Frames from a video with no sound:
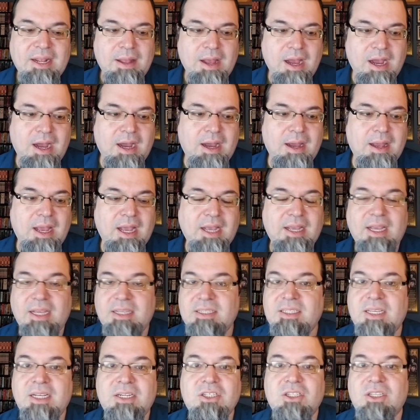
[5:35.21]
uh,
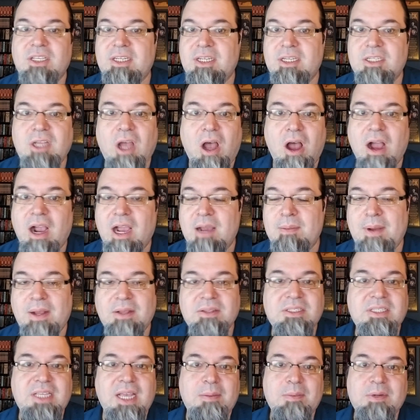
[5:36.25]
essentially to talk about
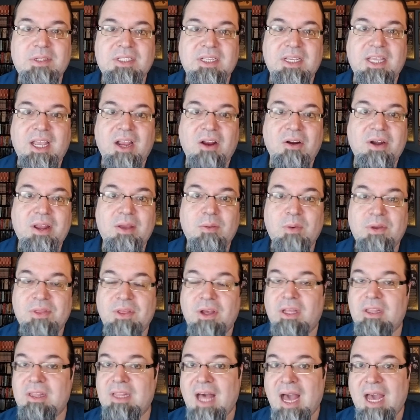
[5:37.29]
cybersecurity with
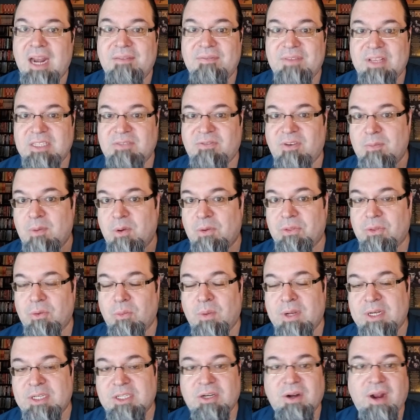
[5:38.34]
a lot of these for both the
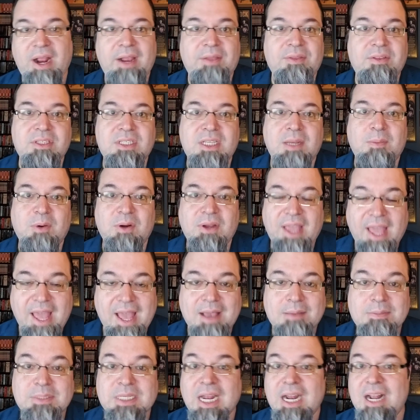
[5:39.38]
winter and the summer
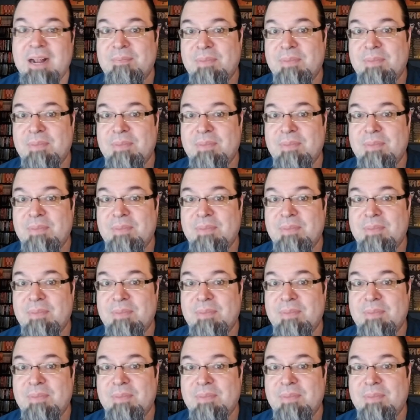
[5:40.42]
games.